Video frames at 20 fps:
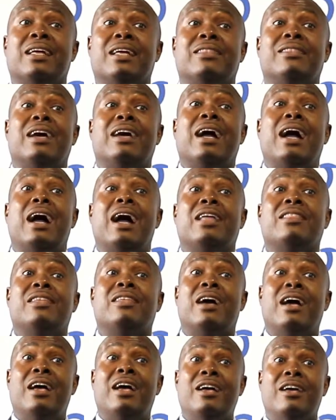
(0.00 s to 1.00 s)
the
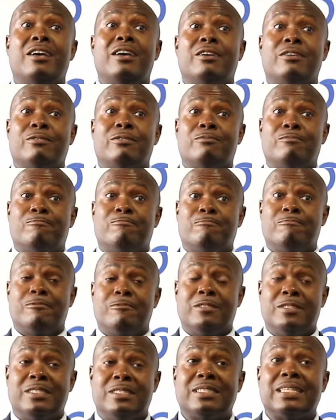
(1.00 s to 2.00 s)
other
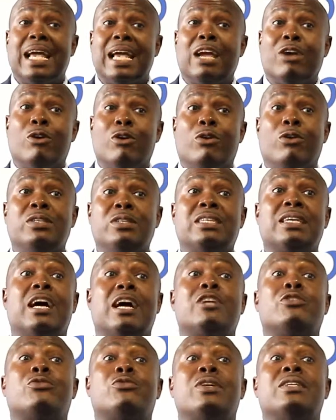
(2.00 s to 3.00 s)

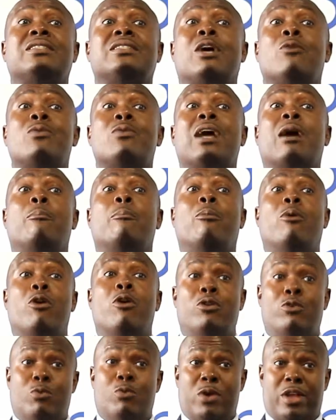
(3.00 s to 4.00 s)
psychological traits that we are
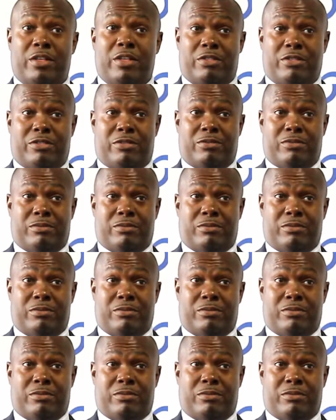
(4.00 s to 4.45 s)
born with,